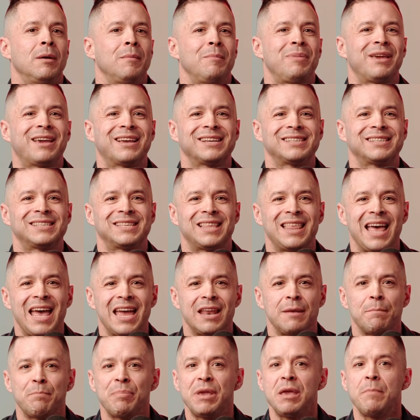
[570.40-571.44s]
because
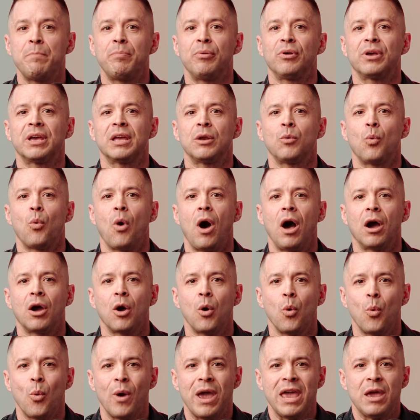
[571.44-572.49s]
then people can walk
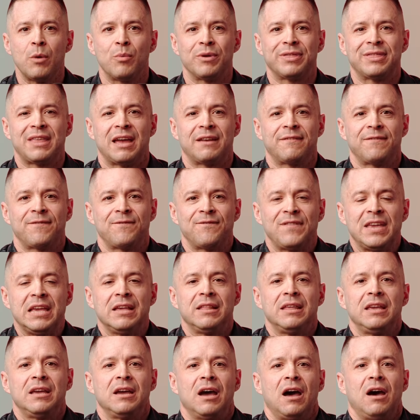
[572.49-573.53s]
away with that
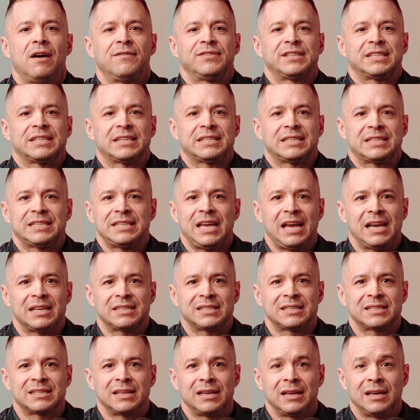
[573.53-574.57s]
feeling of
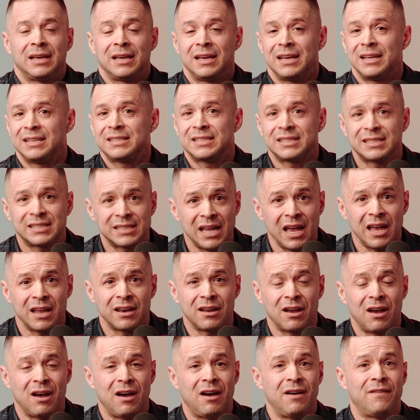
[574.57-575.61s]
success instead
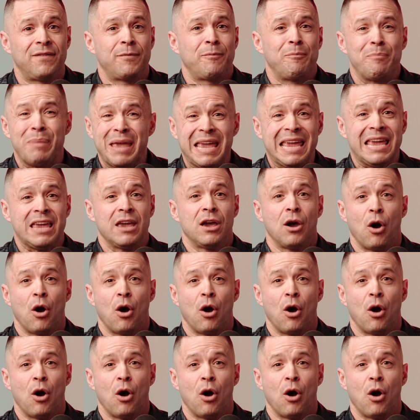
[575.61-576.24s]
of being